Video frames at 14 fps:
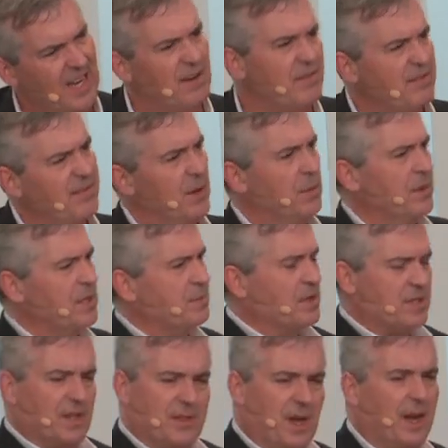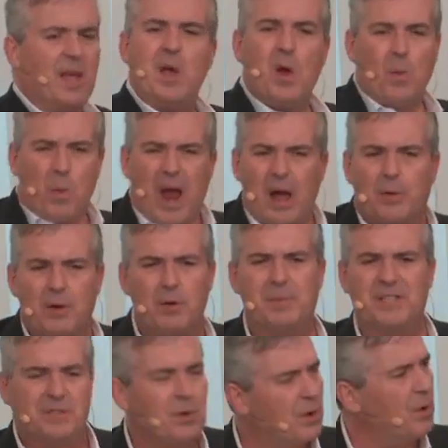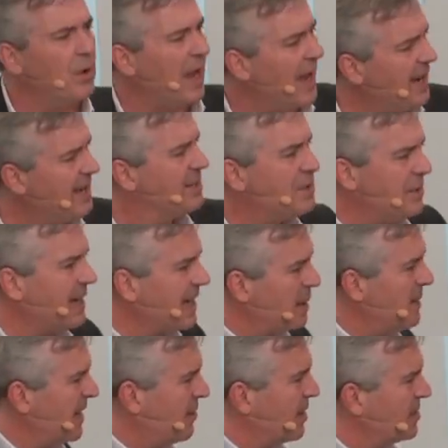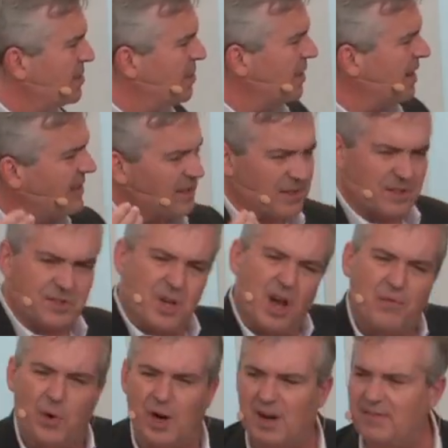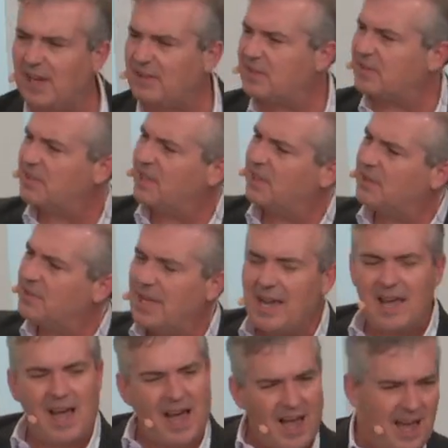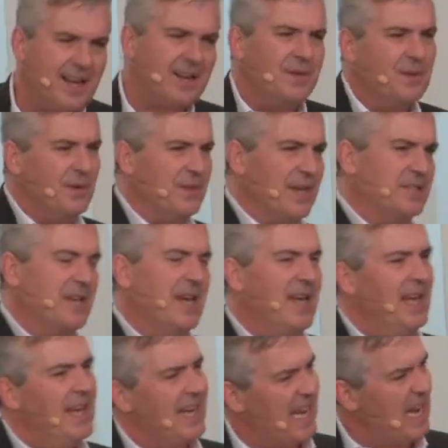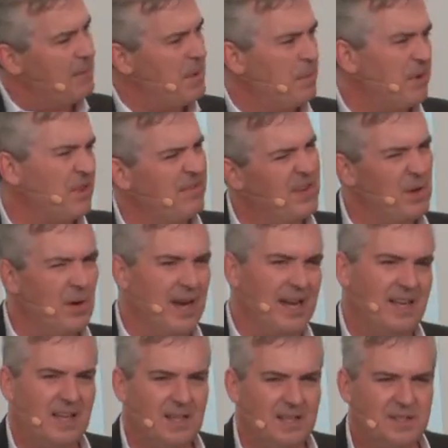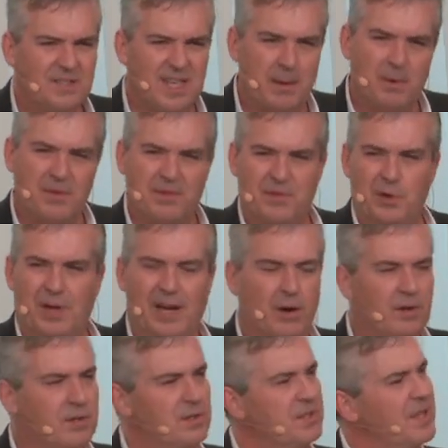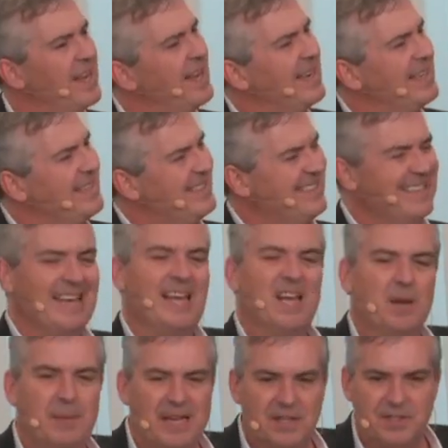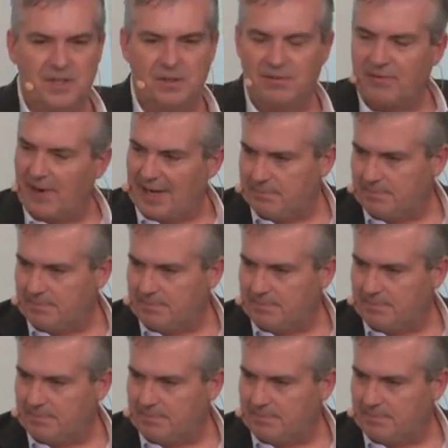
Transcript: the phone with this person, I thought, wow, that would be so cool. I could do an animated cartoon. I've got the software, I've got the skills, I can do this. Came up with a few ideas, came up with a few characters, didn't animate a single frame.